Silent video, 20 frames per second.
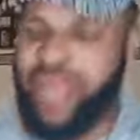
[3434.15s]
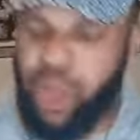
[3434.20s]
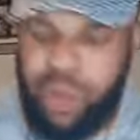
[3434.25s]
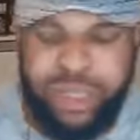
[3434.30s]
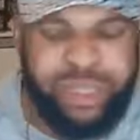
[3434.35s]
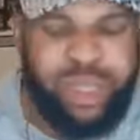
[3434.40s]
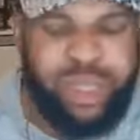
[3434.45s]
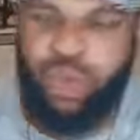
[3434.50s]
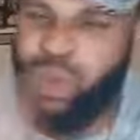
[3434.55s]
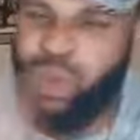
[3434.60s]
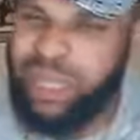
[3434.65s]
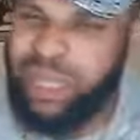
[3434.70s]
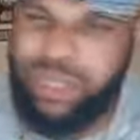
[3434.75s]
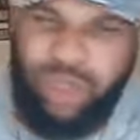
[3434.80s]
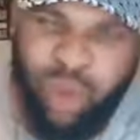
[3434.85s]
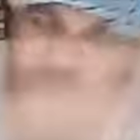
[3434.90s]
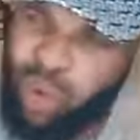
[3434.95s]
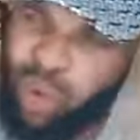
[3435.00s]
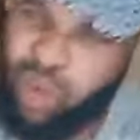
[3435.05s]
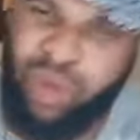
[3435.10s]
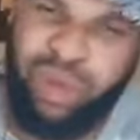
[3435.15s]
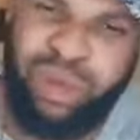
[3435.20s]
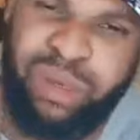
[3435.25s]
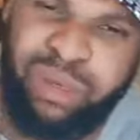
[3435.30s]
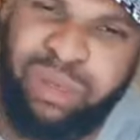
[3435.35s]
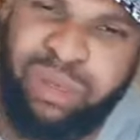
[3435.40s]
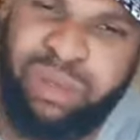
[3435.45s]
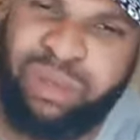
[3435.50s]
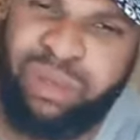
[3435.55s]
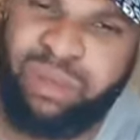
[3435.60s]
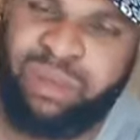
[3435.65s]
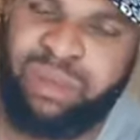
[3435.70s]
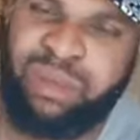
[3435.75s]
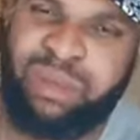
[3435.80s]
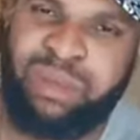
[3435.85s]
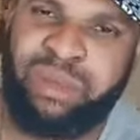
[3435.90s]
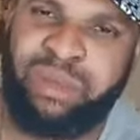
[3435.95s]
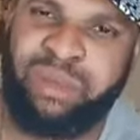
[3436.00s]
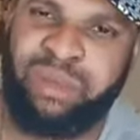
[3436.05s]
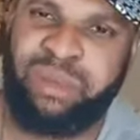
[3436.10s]
get what you want to talk.
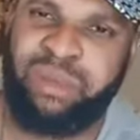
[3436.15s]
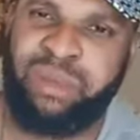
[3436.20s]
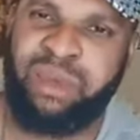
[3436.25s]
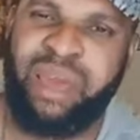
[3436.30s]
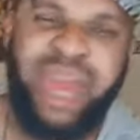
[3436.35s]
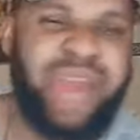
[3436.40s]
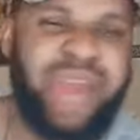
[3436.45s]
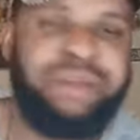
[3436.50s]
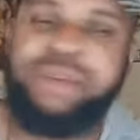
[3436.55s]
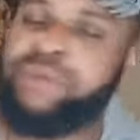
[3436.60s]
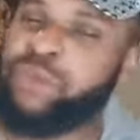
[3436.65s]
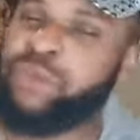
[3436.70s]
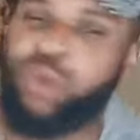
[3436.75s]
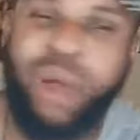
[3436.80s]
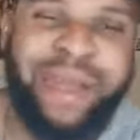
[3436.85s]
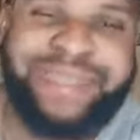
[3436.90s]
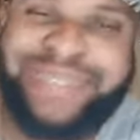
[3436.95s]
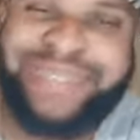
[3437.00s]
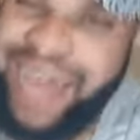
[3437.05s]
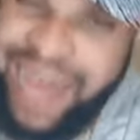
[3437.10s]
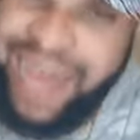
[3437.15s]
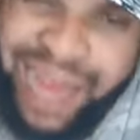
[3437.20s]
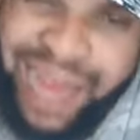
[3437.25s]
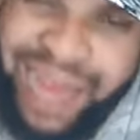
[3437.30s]
Ewe, you know what I